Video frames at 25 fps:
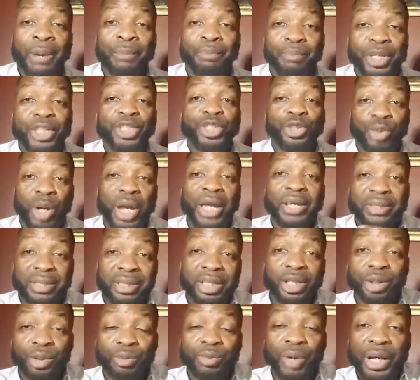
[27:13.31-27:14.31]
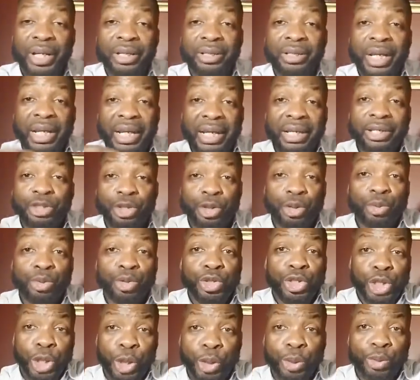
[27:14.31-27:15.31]
but transliterate it to
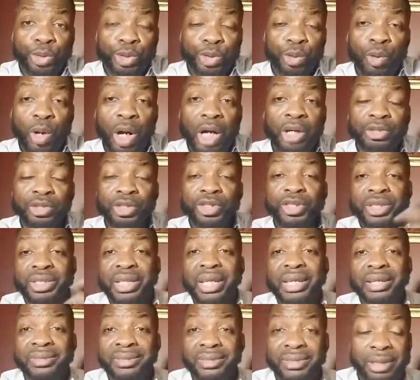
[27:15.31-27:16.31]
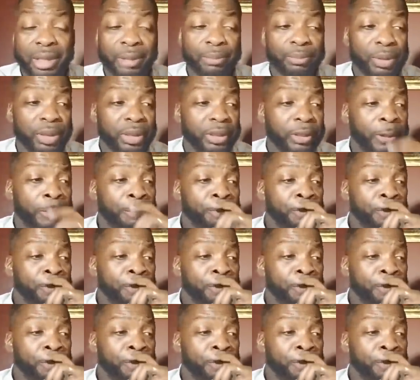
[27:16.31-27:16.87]
church, or I'll just say assembly.